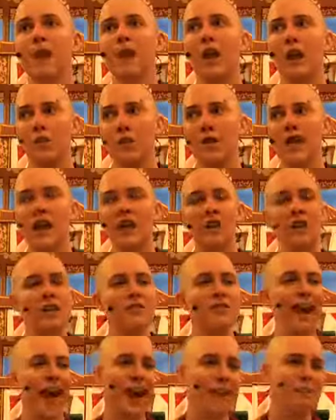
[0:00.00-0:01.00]
We've had enough
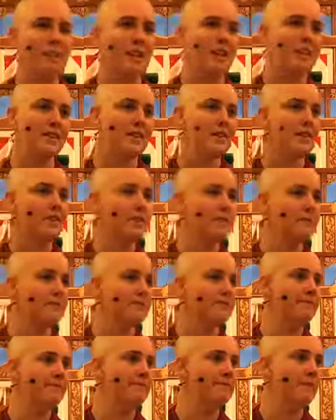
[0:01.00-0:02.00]
happiness,
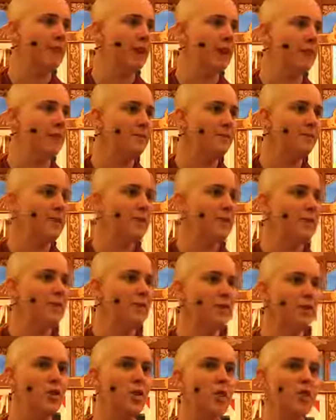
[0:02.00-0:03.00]
right?
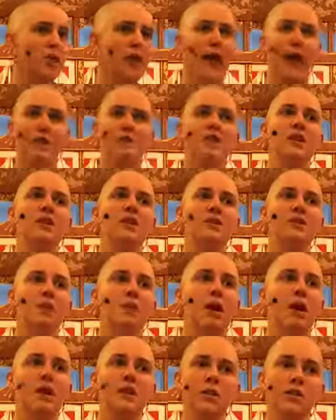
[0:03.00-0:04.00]
To know that happiness is
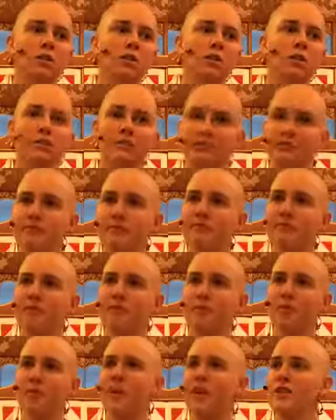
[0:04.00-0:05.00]
possible.
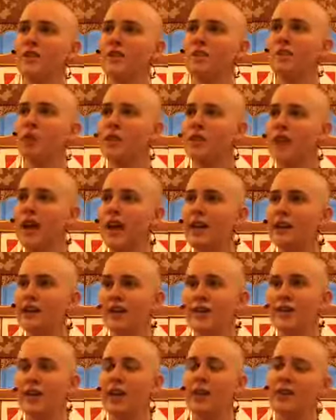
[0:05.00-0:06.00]
We've had some good days,
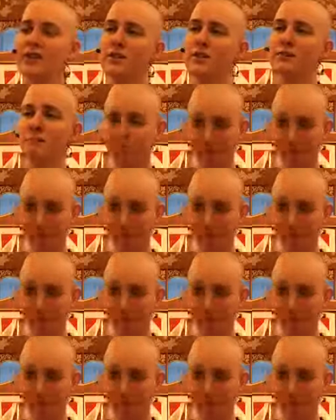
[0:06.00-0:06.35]
yes?